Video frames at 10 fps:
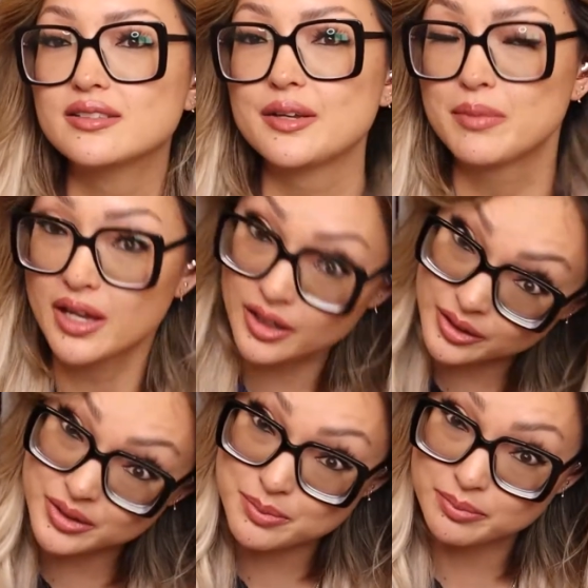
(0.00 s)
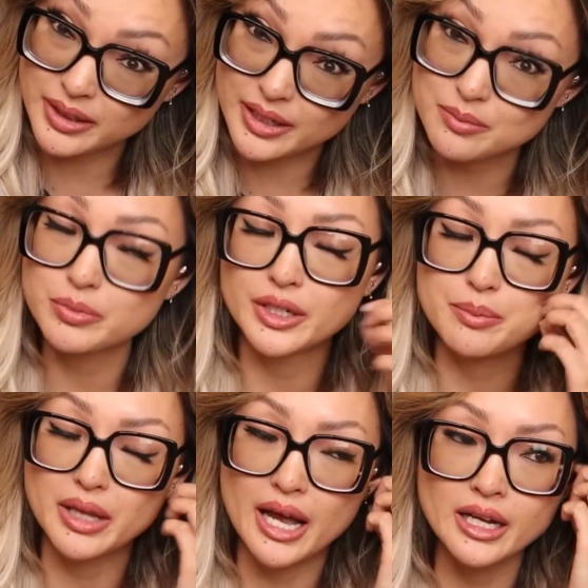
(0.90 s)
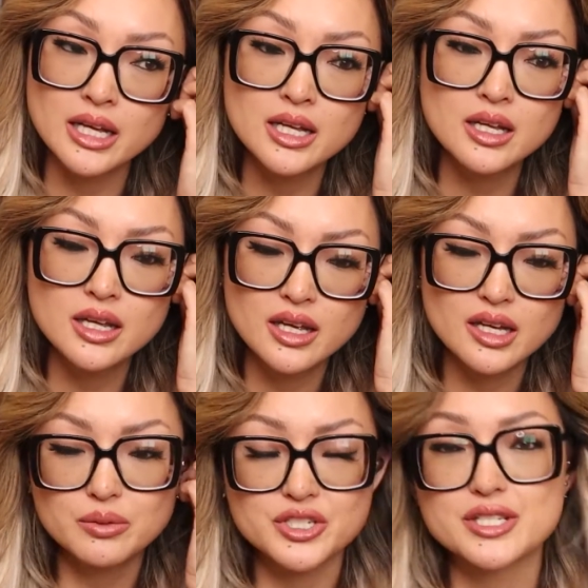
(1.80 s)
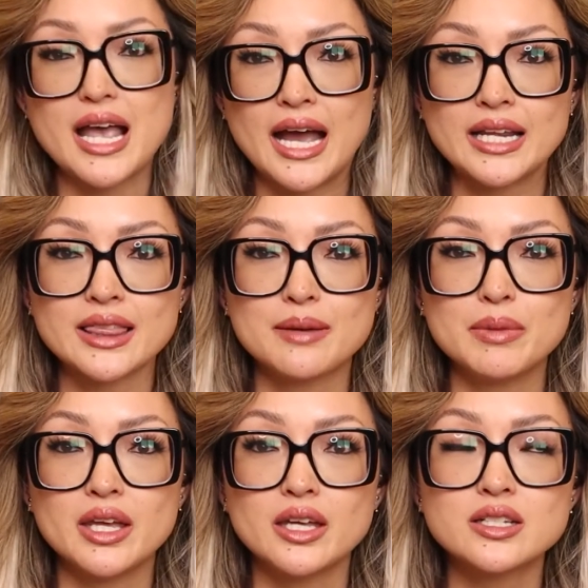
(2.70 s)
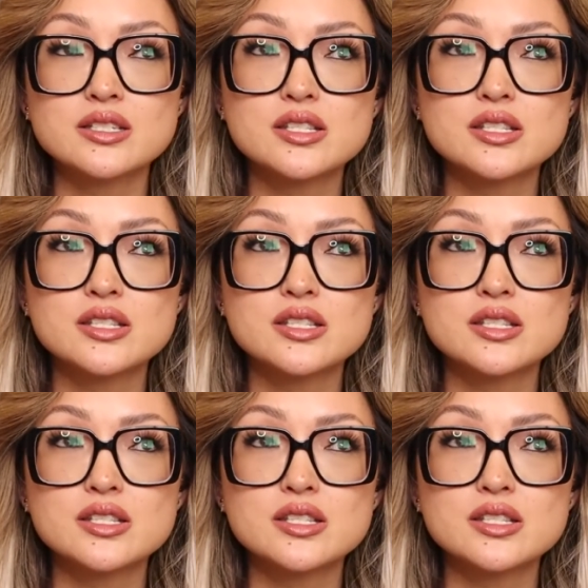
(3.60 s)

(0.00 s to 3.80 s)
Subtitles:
like my hair was like pretty black, and we're just adding them in.